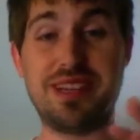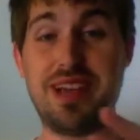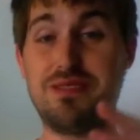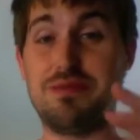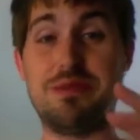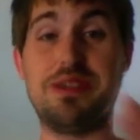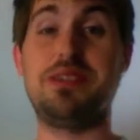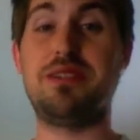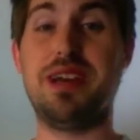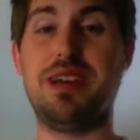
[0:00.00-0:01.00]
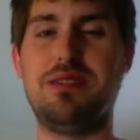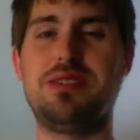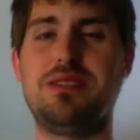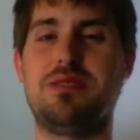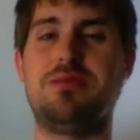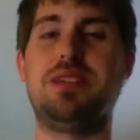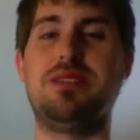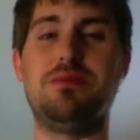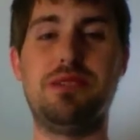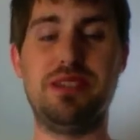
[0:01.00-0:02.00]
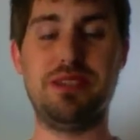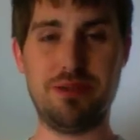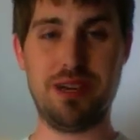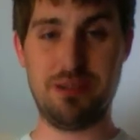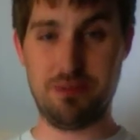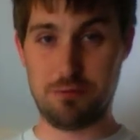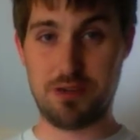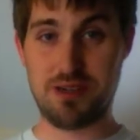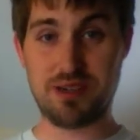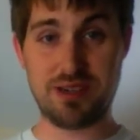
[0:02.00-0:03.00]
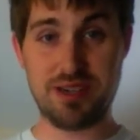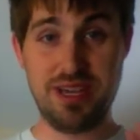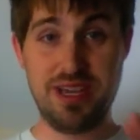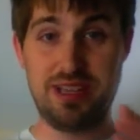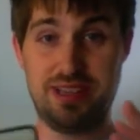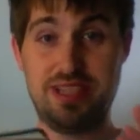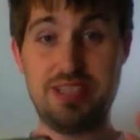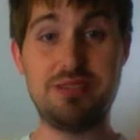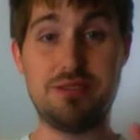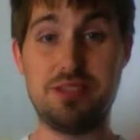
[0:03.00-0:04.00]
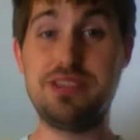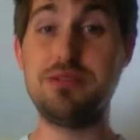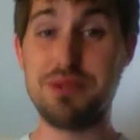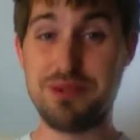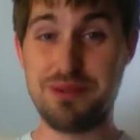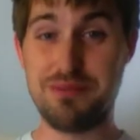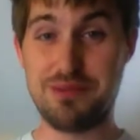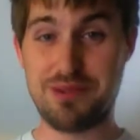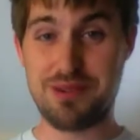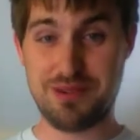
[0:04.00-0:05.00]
Have them around your house. Talk about them when you go out and walk. These are super important.